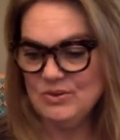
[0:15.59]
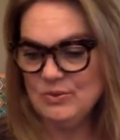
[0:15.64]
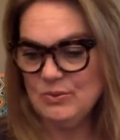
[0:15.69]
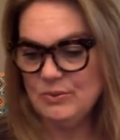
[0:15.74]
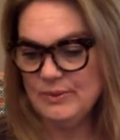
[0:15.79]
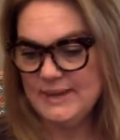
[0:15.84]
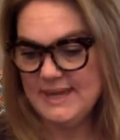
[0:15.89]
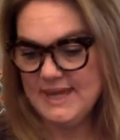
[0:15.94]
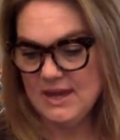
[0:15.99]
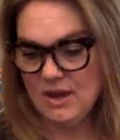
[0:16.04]

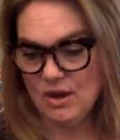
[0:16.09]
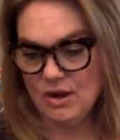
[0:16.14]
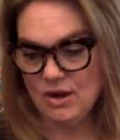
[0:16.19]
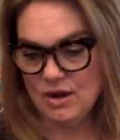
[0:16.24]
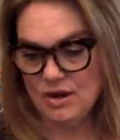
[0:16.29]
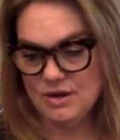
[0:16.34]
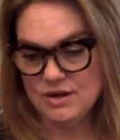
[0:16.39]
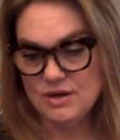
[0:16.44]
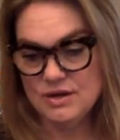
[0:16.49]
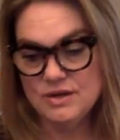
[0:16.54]
We
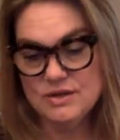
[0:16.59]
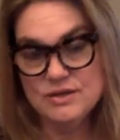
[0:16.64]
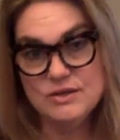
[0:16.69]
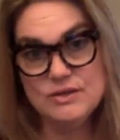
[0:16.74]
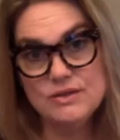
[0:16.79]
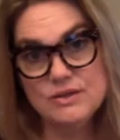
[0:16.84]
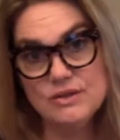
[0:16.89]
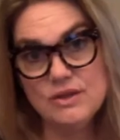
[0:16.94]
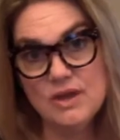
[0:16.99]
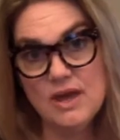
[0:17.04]

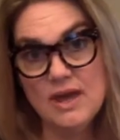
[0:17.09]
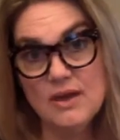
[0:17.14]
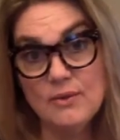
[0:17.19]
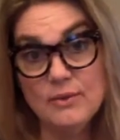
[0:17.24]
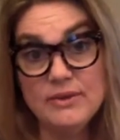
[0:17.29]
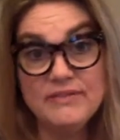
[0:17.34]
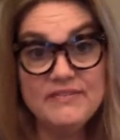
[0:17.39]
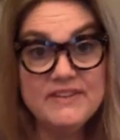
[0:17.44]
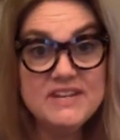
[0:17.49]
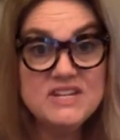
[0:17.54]

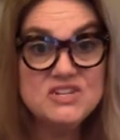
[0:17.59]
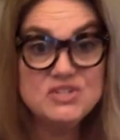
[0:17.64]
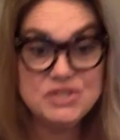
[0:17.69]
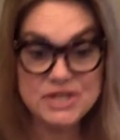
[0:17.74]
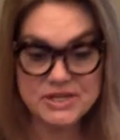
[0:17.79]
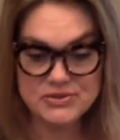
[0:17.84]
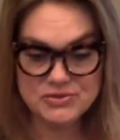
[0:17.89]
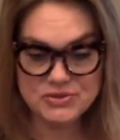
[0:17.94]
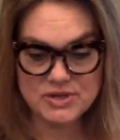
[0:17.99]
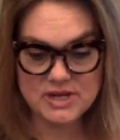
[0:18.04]
finished
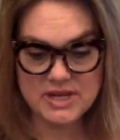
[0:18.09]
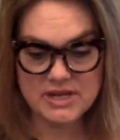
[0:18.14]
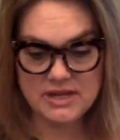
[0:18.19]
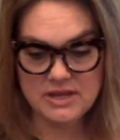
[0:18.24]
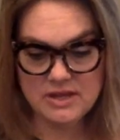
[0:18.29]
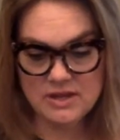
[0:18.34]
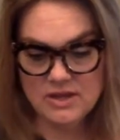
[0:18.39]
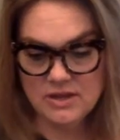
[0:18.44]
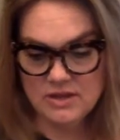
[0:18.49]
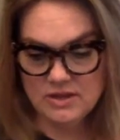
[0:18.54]
yesterday
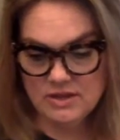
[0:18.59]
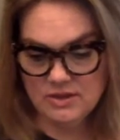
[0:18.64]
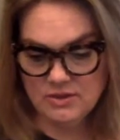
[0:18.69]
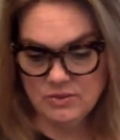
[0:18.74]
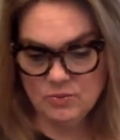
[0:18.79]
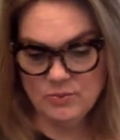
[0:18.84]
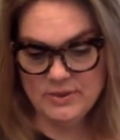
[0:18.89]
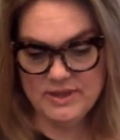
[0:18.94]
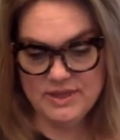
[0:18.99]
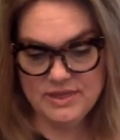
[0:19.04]

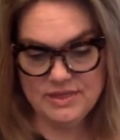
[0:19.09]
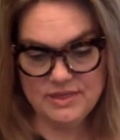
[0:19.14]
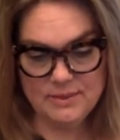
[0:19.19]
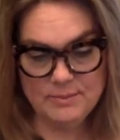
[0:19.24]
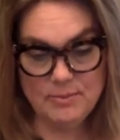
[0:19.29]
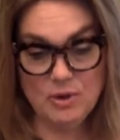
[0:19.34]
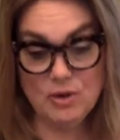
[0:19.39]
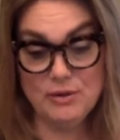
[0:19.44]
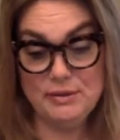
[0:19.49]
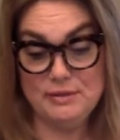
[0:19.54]
with
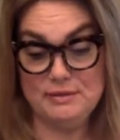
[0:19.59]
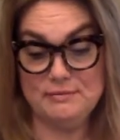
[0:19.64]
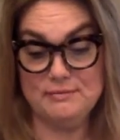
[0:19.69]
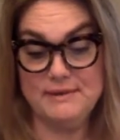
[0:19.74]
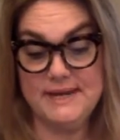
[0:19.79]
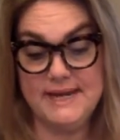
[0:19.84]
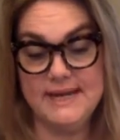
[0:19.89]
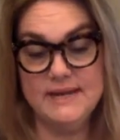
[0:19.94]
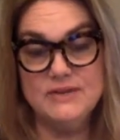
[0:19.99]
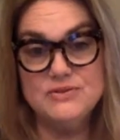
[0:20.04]
part
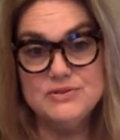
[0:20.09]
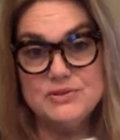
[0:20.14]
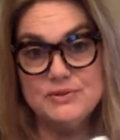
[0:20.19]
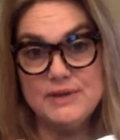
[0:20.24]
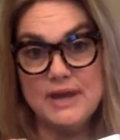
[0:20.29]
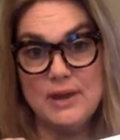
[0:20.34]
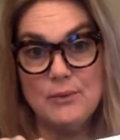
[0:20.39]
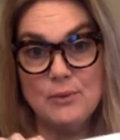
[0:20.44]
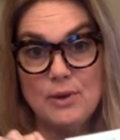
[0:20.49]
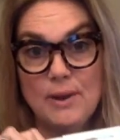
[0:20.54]
3, so
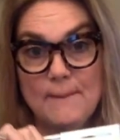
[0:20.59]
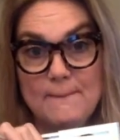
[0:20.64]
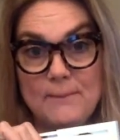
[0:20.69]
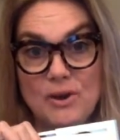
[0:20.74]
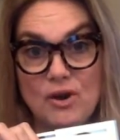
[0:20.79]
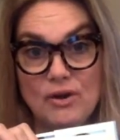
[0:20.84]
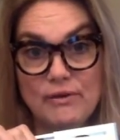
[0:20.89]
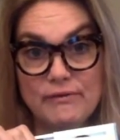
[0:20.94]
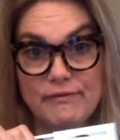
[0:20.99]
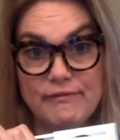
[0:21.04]
now we're on
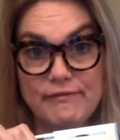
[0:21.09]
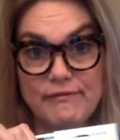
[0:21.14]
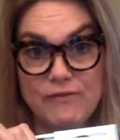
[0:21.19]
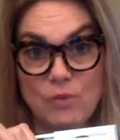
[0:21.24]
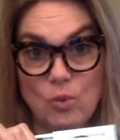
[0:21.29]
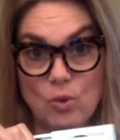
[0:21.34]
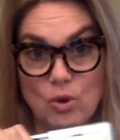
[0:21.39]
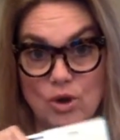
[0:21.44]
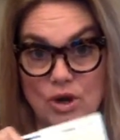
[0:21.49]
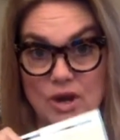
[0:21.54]
part
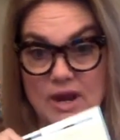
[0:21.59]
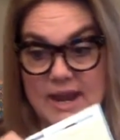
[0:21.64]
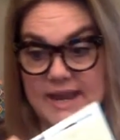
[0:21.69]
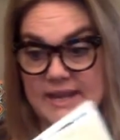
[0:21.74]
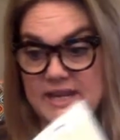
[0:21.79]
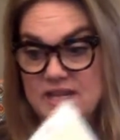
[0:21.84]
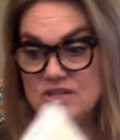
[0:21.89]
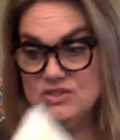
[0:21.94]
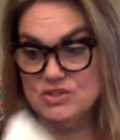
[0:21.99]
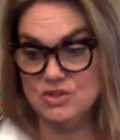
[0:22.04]
4,
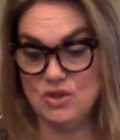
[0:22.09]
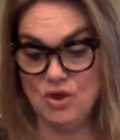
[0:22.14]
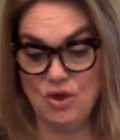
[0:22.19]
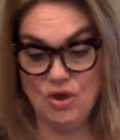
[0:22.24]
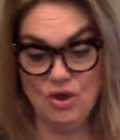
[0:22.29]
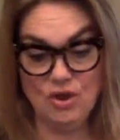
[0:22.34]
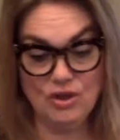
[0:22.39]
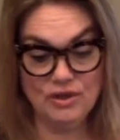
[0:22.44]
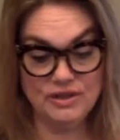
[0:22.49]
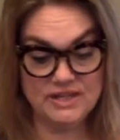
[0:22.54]
and it's
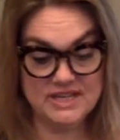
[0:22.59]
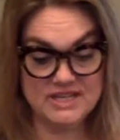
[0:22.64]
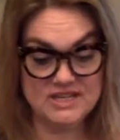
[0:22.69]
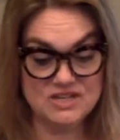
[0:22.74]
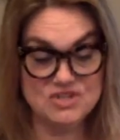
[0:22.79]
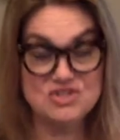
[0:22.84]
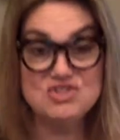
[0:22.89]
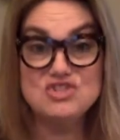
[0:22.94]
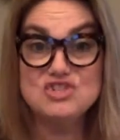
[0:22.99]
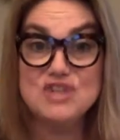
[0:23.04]
called
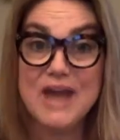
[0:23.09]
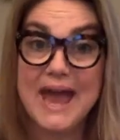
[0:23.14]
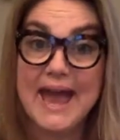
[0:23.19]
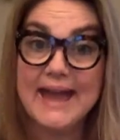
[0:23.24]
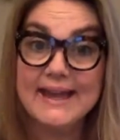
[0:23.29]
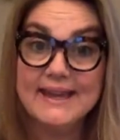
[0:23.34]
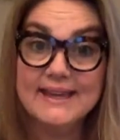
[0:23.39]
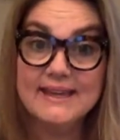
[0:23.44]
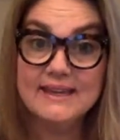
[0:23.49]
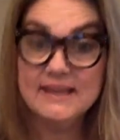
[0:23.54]
Jack.
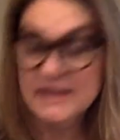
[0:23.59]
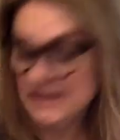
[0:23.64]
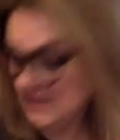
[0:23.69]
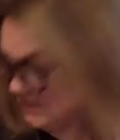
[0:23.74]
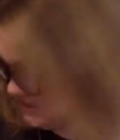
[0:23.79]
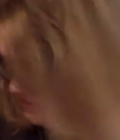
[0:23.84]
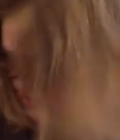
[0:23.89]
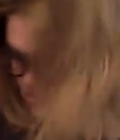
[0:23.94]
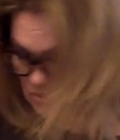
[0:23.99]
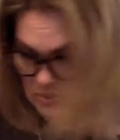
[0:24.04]

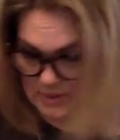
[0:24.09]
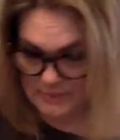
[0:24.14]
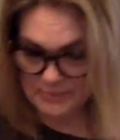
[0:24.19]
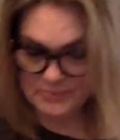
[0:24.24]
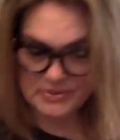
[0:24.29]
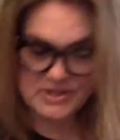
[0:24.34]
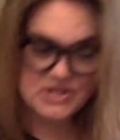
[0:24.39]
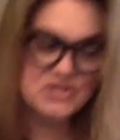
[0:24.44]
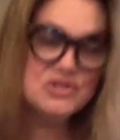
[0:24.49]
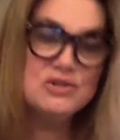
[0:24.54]
So I'm
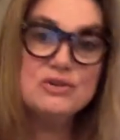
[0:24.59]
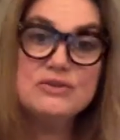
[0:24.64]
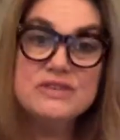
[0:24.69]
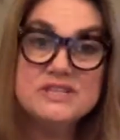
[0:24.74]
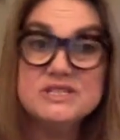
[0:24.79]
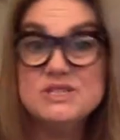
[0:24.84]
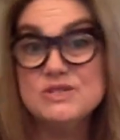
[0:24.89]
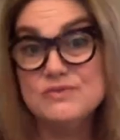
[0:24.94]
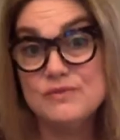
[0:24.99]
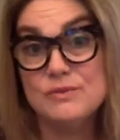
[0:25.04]
pretty sure
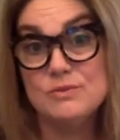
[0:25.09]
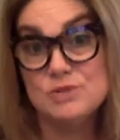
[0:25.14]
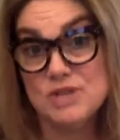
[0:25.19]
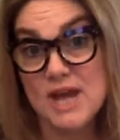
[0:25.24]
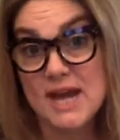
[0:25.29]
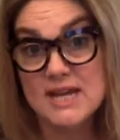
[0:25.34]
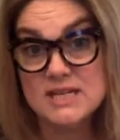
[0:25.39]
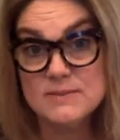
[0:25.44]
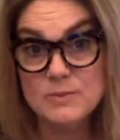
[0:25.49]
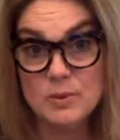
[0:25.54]
this is from
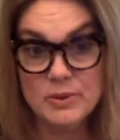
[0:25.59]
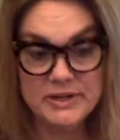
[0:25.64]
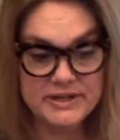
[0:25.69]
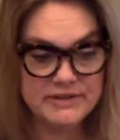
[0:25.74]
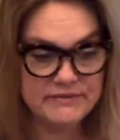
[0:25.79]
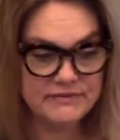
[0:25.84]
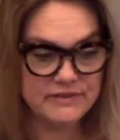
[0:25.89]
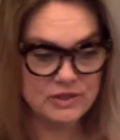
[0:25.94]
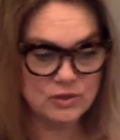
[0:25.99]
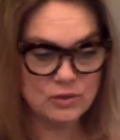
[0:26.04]
Jack's point
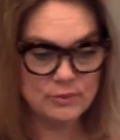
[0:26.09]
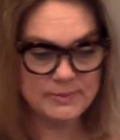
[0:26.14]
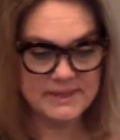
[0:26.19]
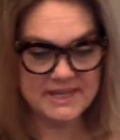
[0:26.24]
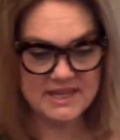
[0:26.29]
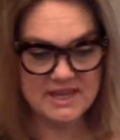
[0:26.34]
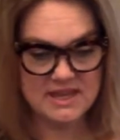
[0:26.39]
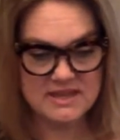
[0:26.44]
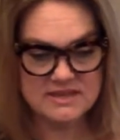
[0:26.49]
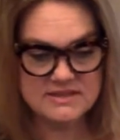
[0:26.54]
of view
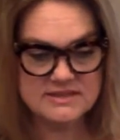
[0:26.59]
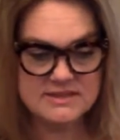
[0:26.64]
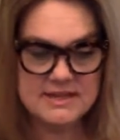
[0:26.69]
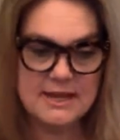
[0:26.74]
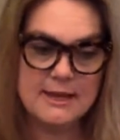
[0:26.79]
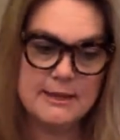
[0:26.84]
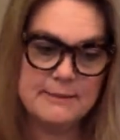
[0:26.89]
because